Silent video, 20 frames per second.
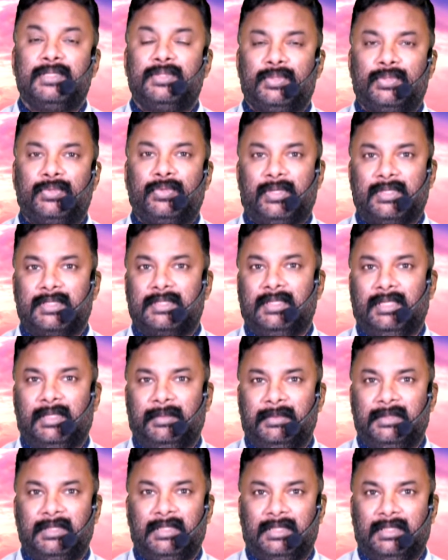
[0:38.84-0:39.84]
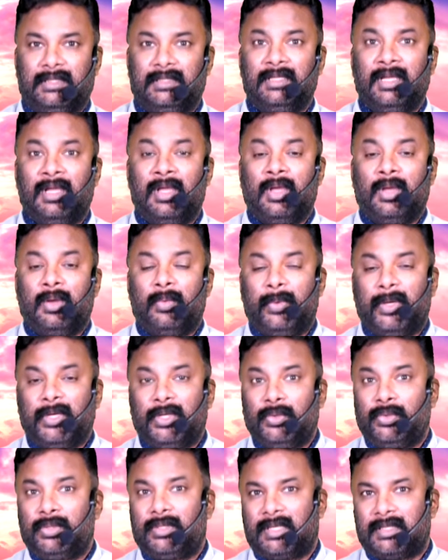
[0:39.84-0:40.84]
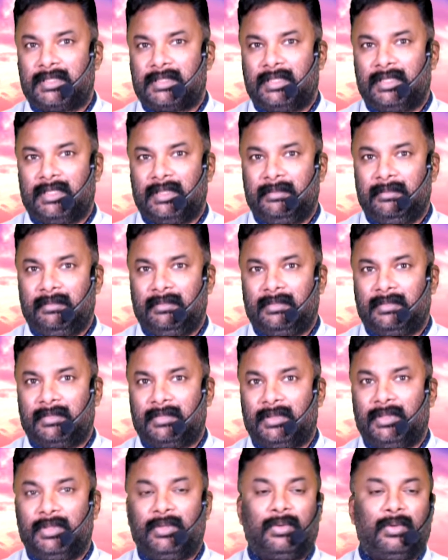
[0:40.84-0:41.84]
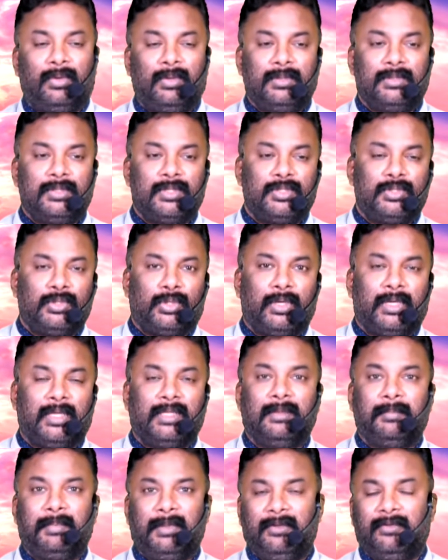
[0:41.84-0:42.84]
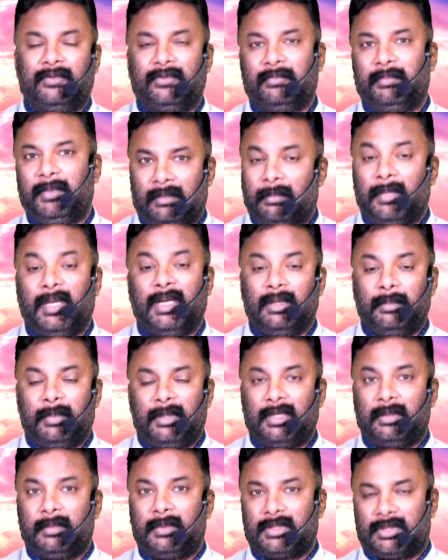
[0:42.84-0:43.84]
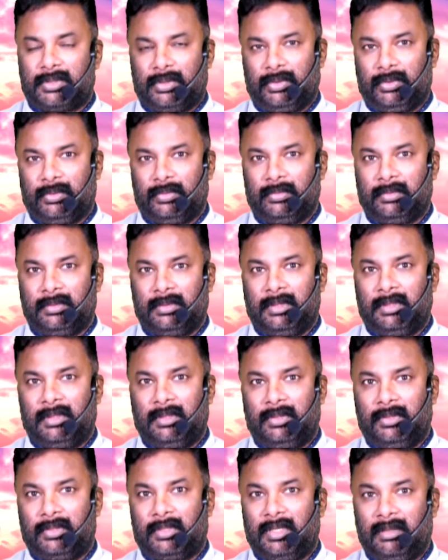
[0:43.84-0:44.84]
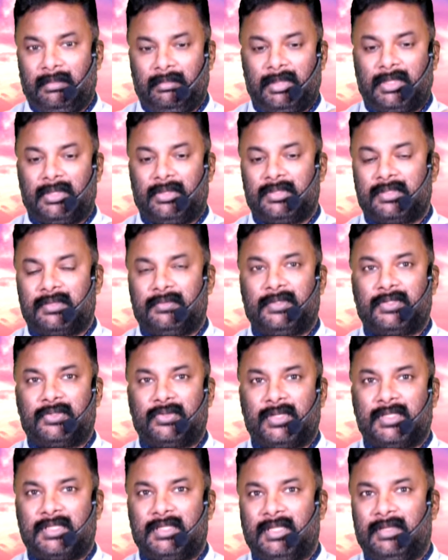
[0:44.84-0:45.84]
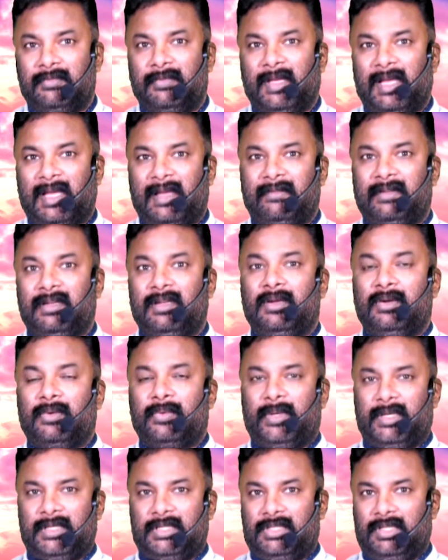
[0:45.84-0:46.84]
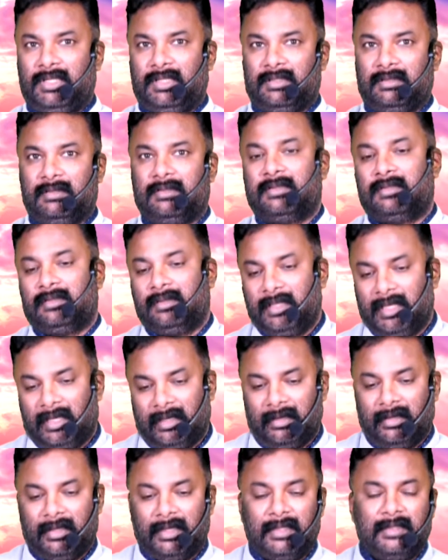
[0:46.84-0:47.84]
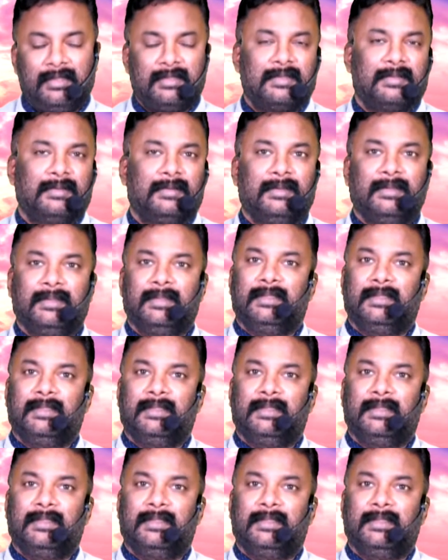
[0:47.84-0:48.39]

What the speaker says: As you trust in Him. See this, when you trust in Him, you know, all the joy and the peace is made available to you. Okay, because of the trust that we have in Christ Jesus. Then, next.